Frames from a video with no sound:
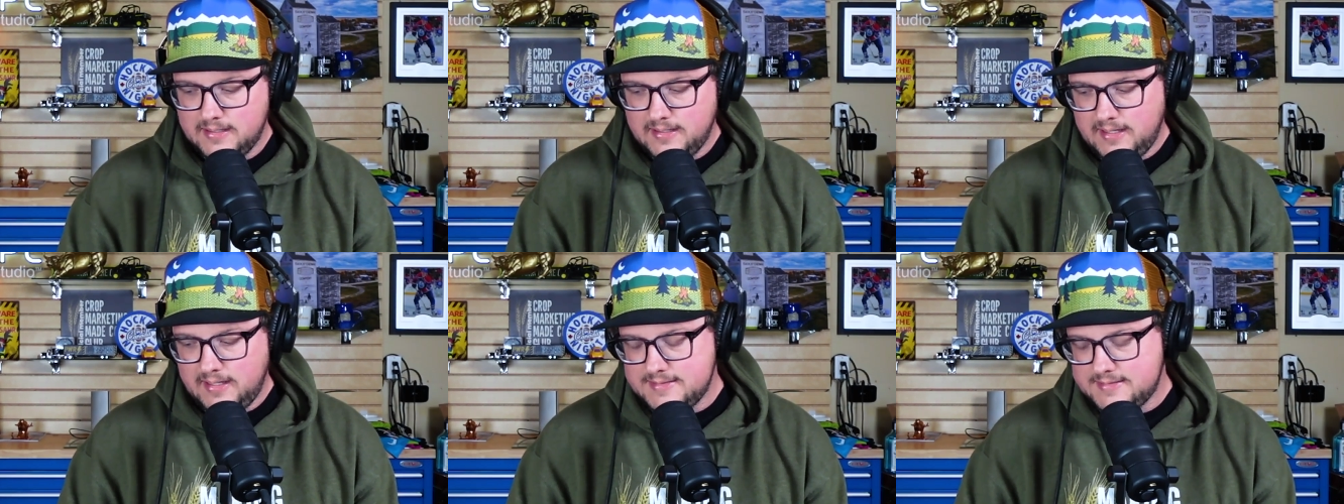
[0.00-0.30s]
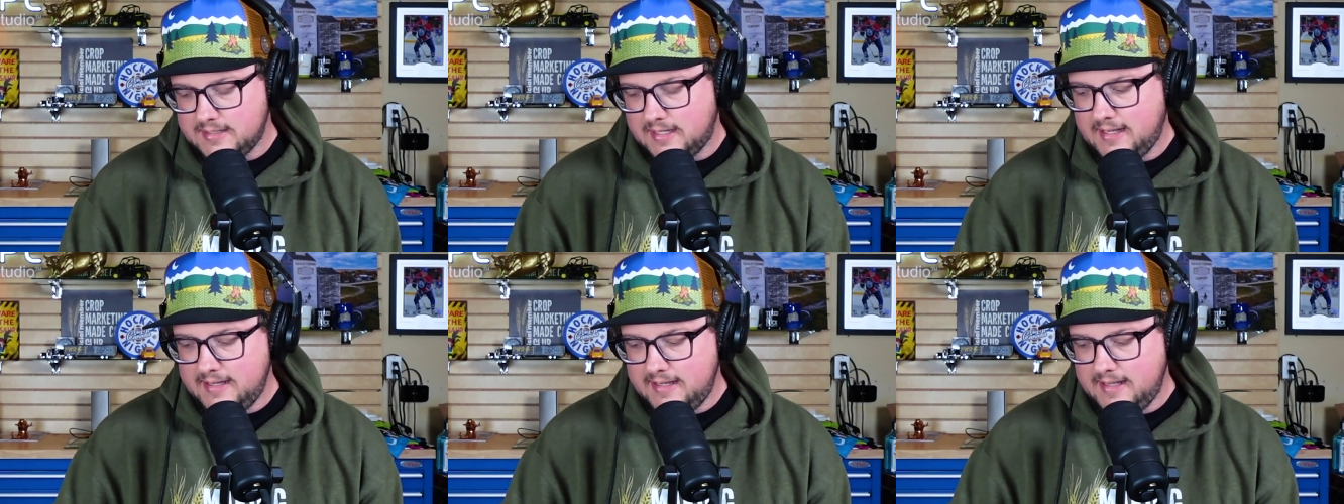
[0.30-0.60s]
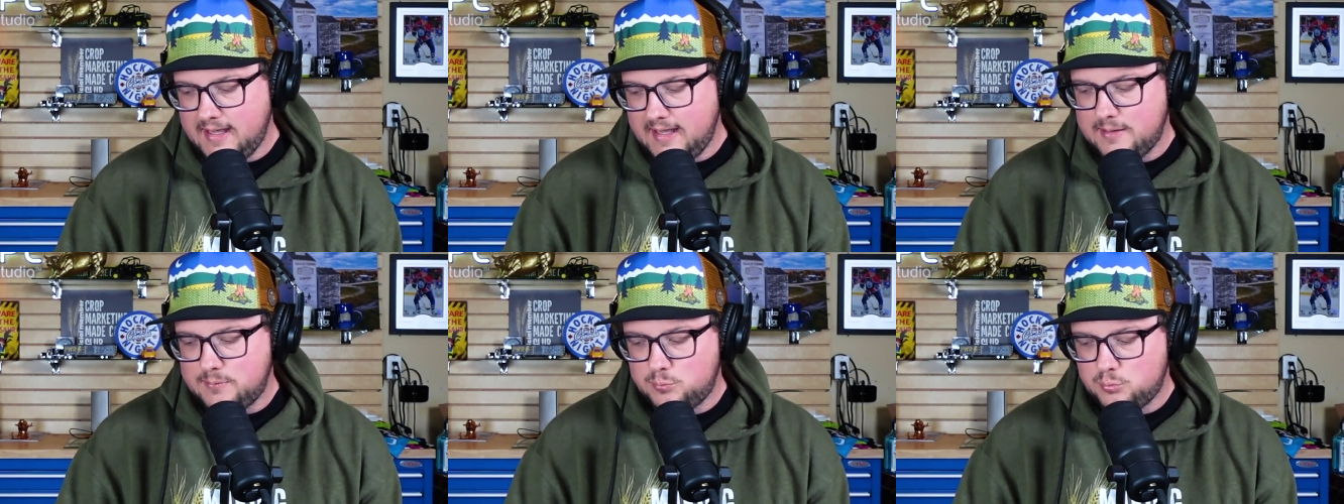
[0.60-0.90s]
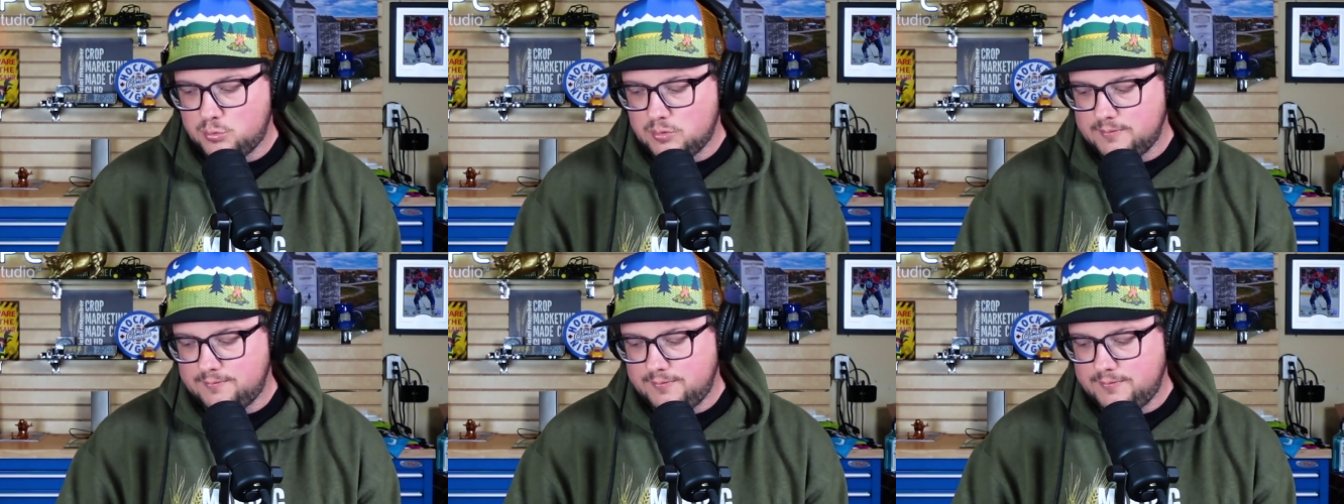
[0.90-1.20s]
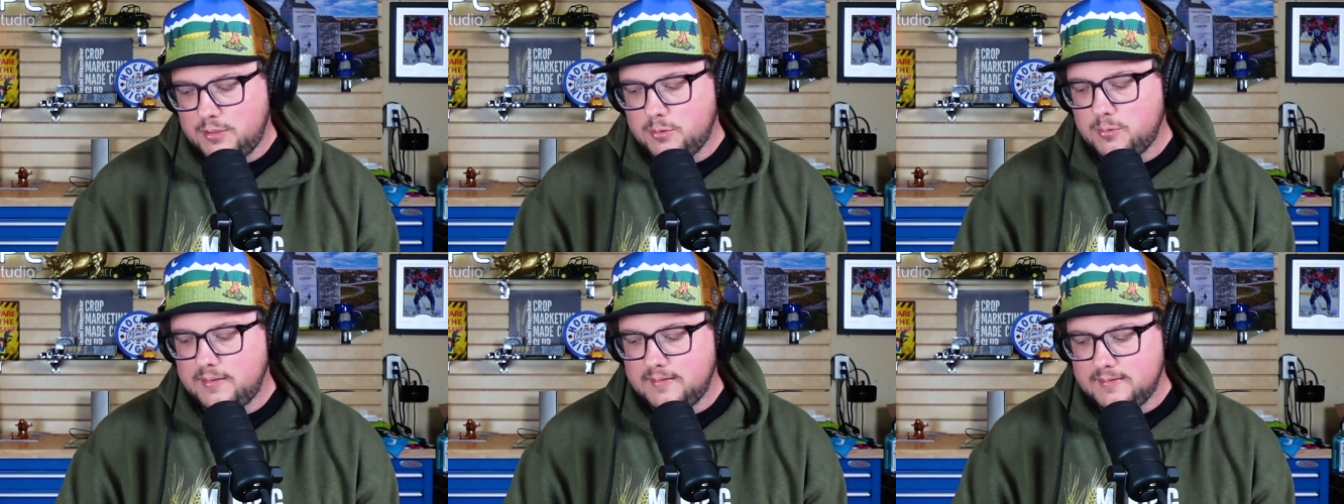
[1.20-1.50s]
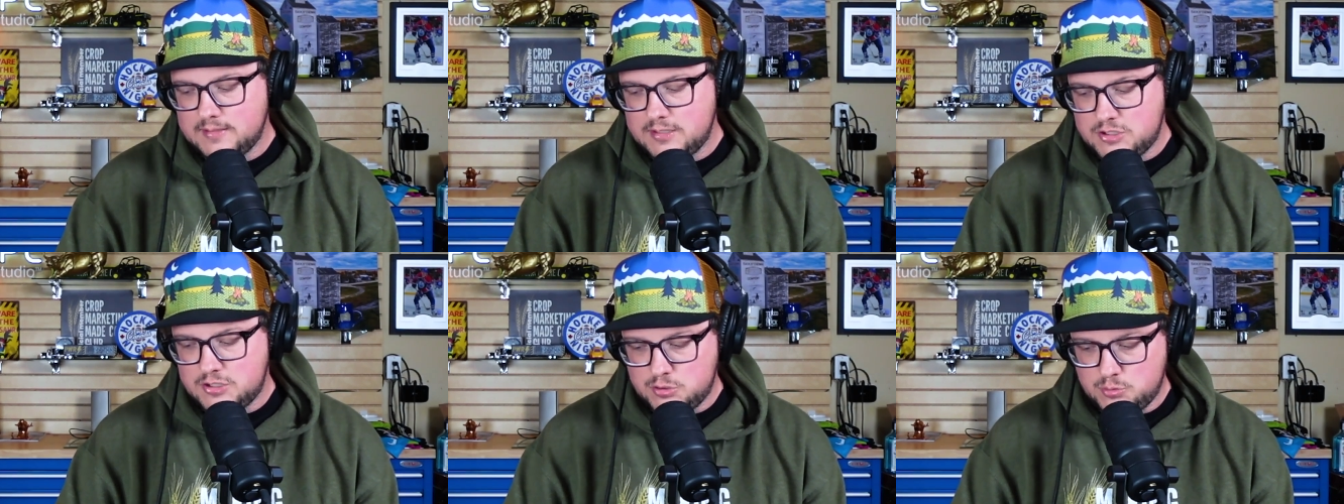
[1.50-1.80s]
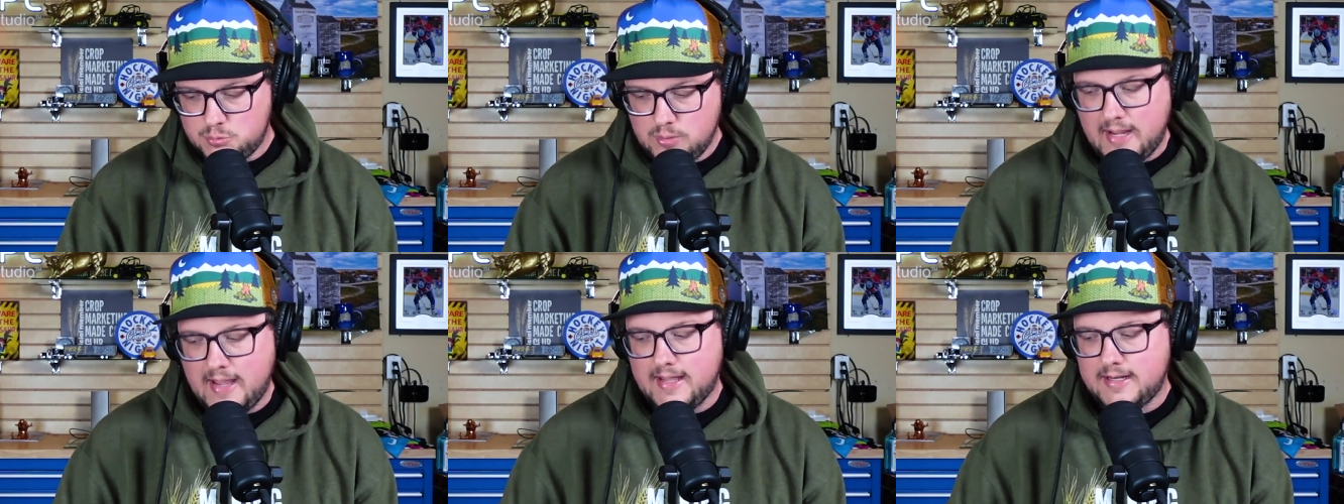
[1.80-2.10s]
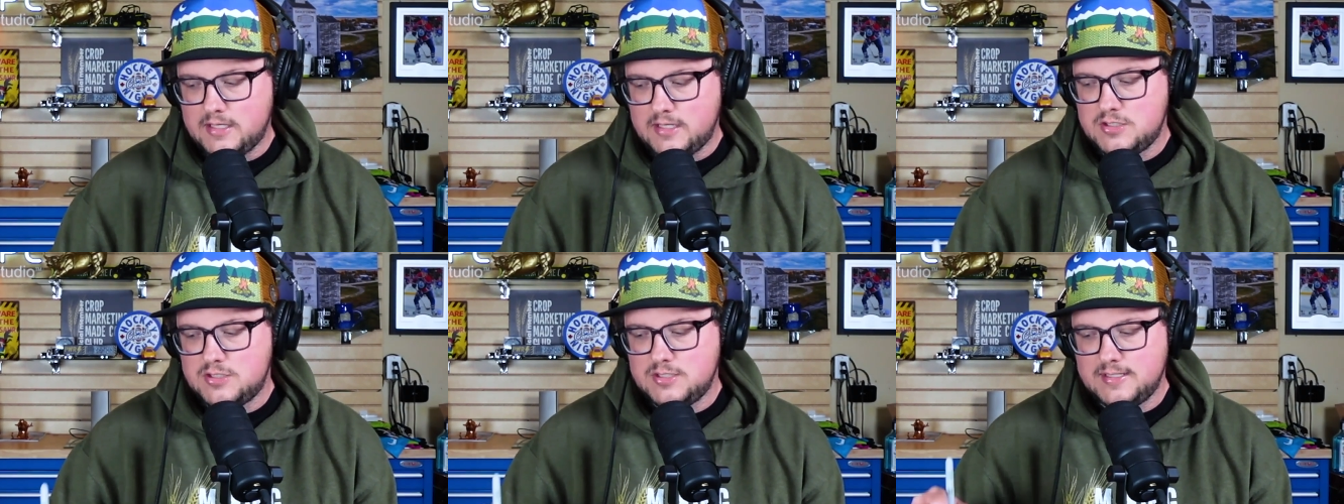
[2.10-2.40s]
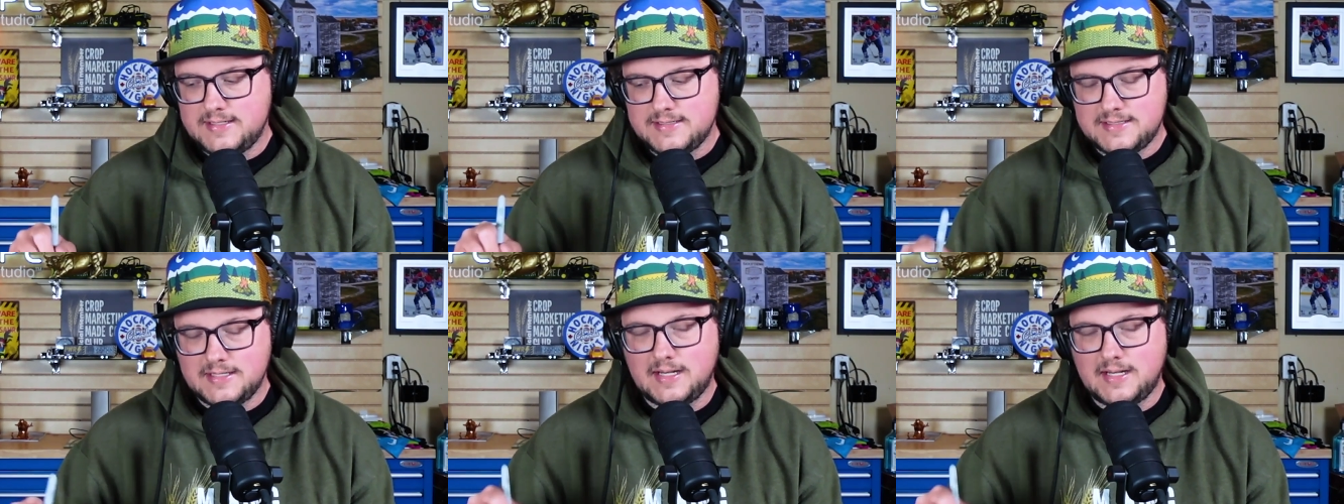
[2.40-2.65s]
is I am reviewing the strategies